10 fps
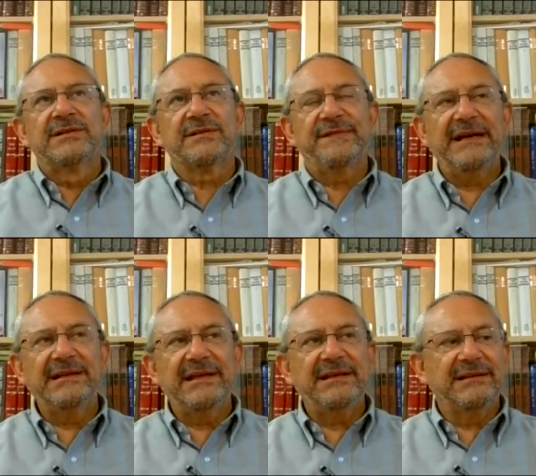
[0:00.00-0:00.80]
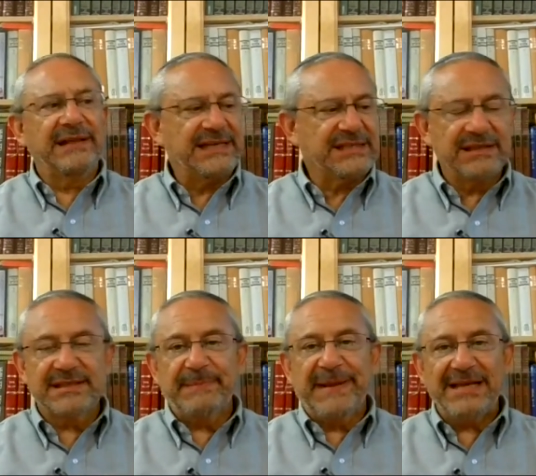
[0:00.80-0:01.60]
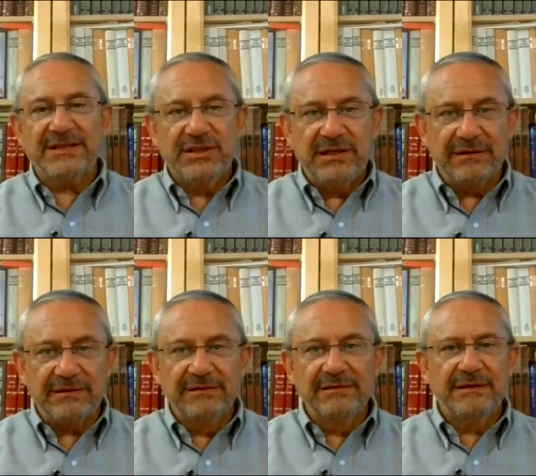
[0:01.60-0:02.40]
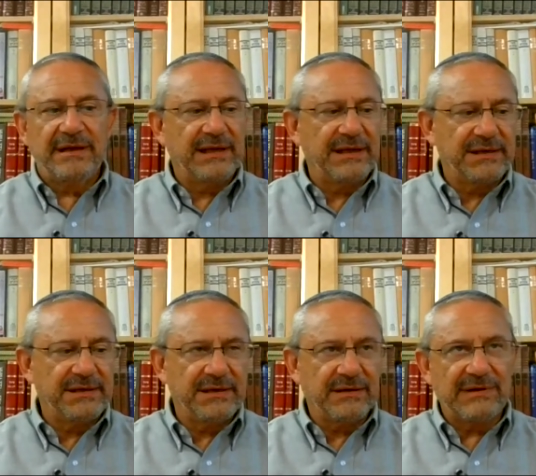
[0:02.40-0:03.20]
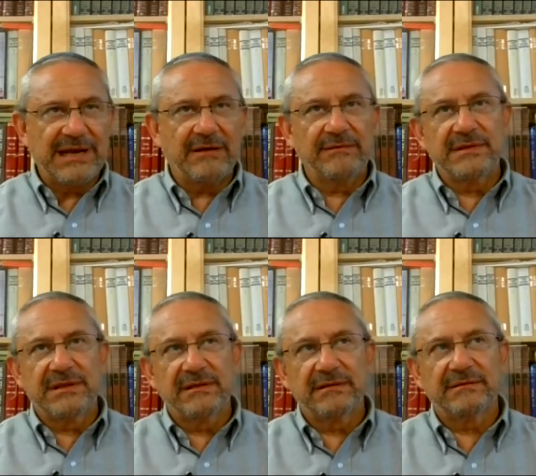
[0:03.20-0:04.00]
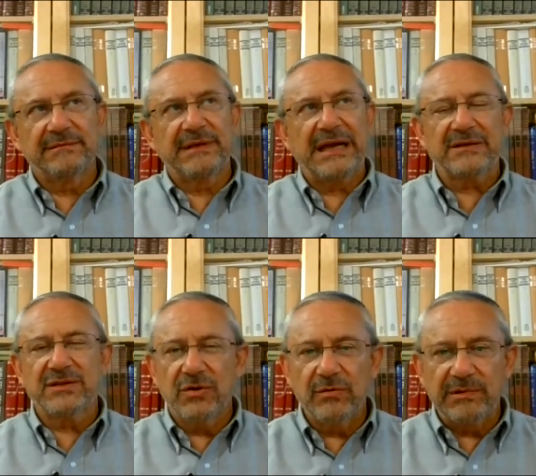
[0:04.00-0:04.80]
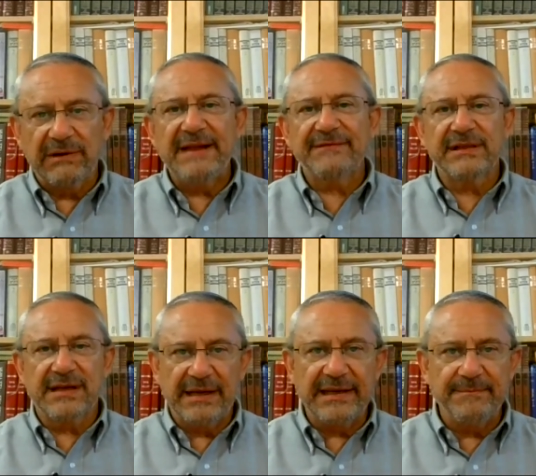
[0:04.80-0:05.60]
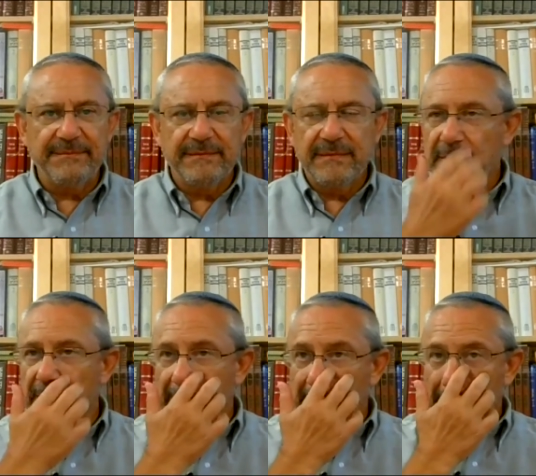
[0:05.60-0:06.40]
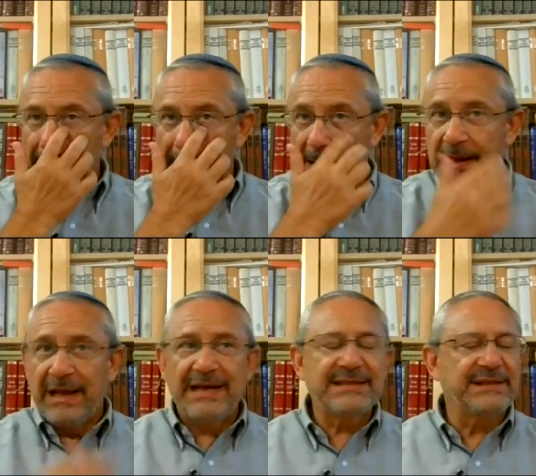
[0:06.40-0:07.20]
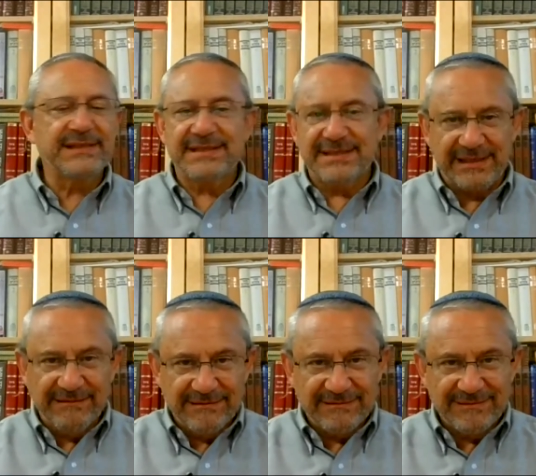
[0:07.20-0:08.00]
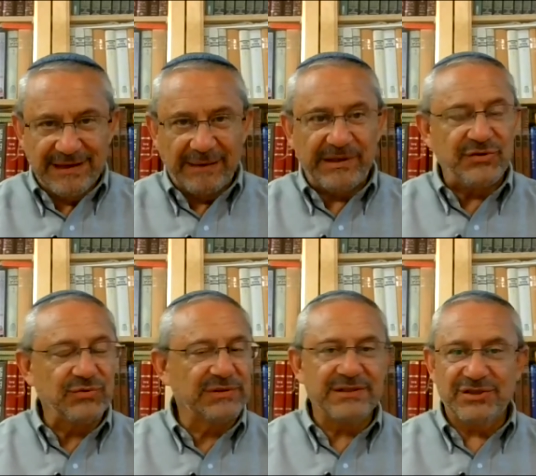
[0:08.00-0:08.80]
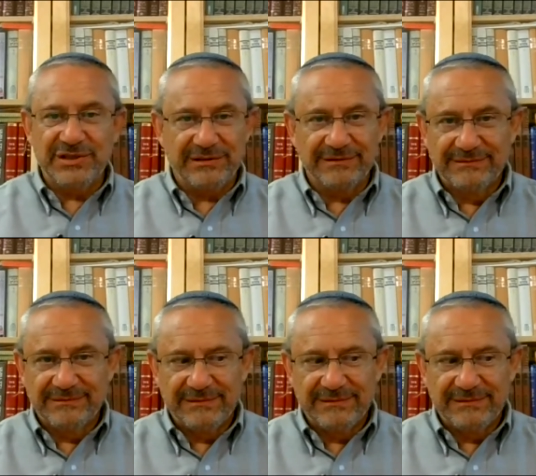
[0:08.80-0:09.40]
So finally, this past year, in around October, right after the Chagim, I said, this is it. I'm going to do it this year.